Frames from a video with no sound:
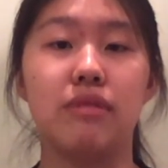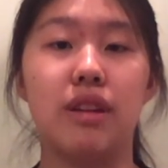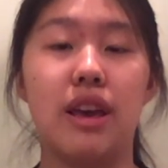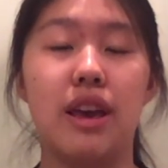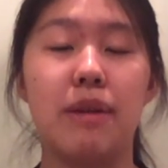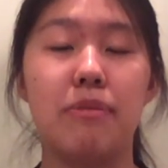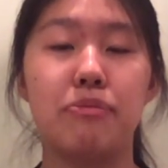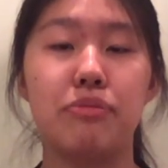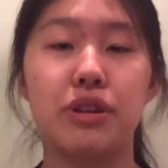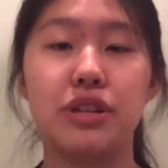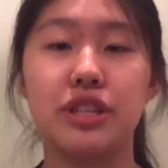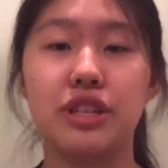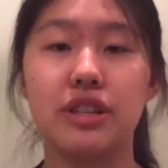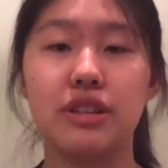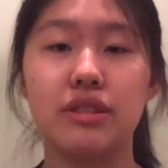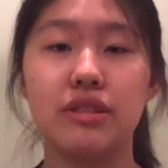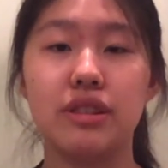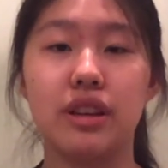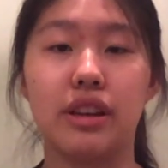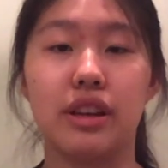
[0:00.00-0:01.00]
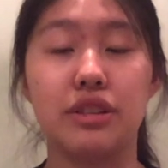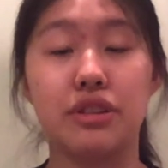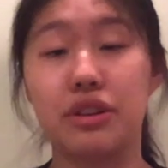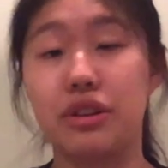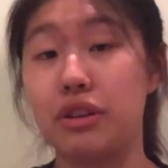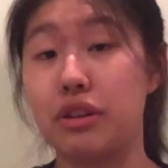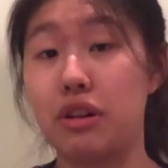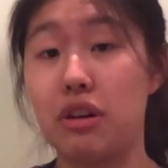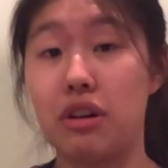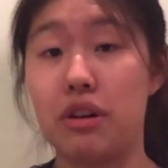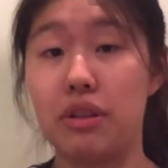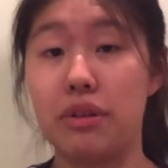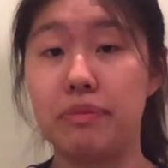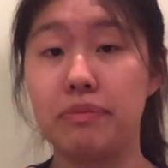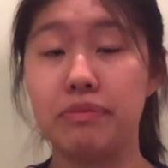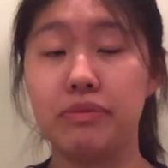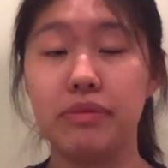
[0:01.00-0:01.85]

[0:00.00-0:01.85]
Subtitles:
hip bridges, I guess you can call them,